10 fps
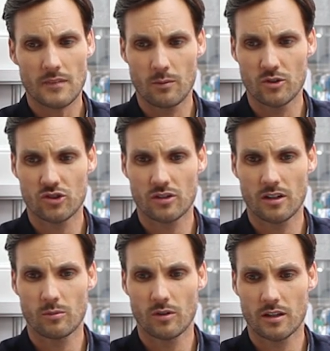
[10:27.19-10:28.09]
And we
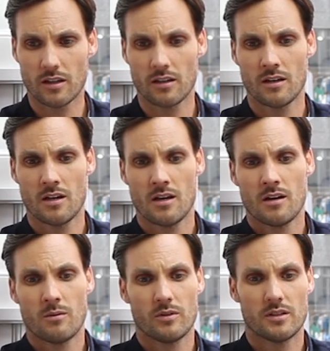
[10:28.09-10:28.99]
started working
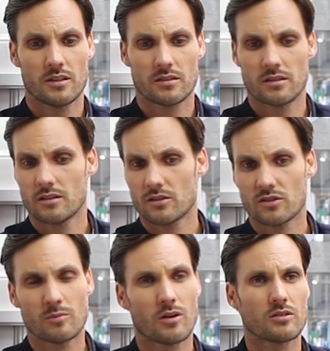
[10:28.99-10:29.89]
with this
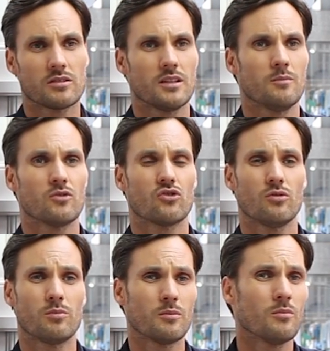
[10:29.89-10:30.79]
small team,
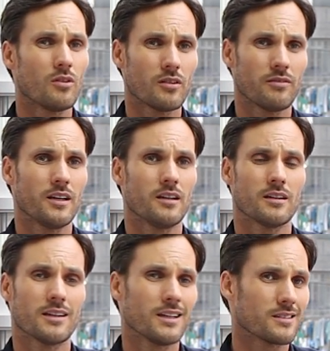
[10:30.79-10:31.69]
super
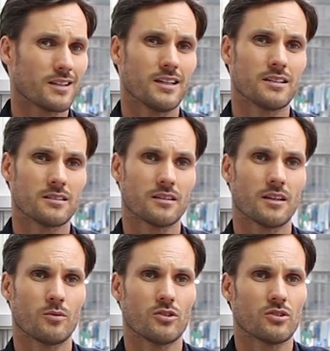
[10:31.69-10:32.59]
motivated, nice guys
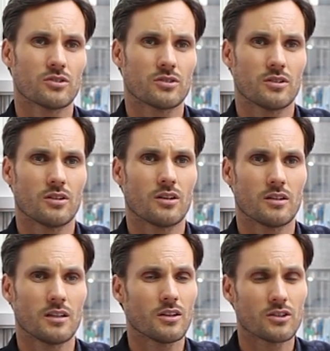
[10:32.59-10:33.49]
that were
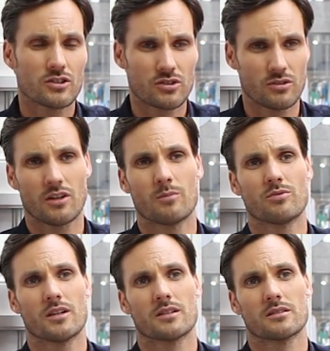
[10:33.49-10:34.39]
they understood our
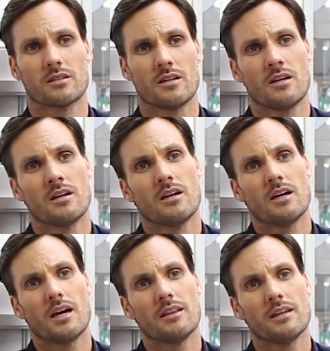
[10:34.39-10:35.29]
products.
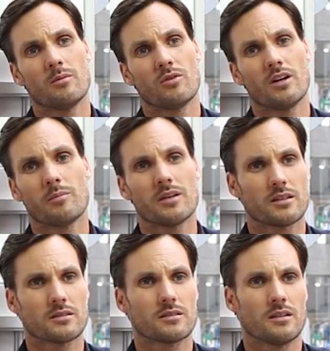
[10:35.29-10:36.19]
And they were helping
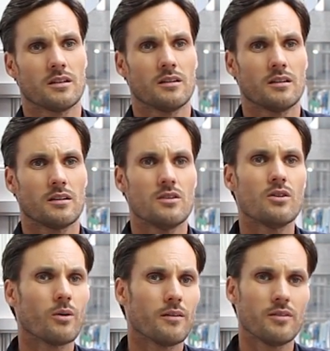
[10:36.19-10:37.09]
us
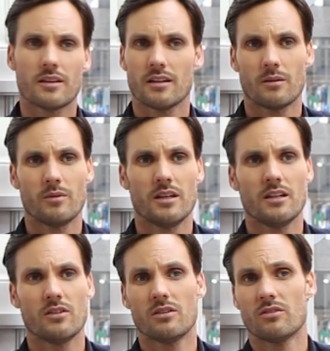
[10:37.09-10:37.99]
know everything that we
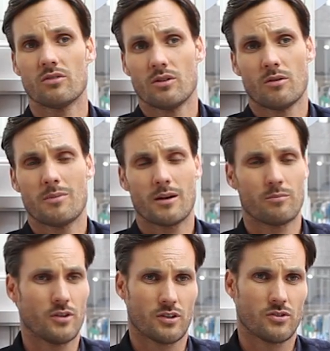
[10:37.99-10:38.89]
needed to know
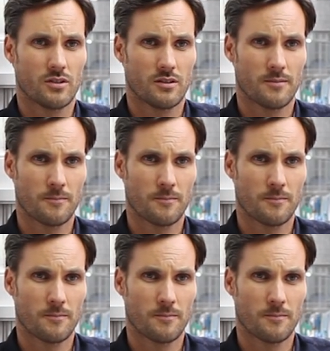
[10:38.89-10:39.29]
about production.